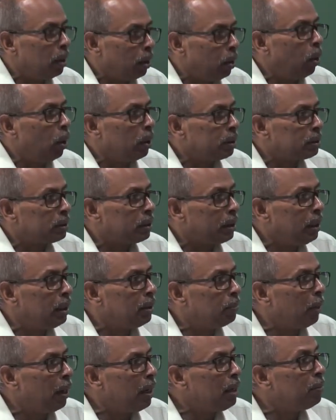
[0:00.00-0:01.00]
loss
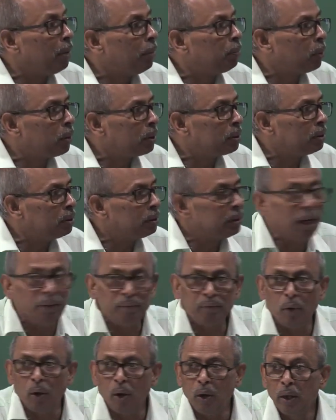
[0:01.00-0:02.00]
heat by evaporation.
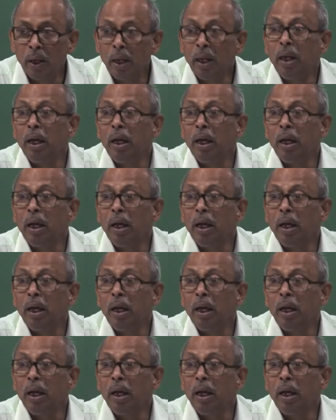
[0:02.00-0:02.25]
Therefore,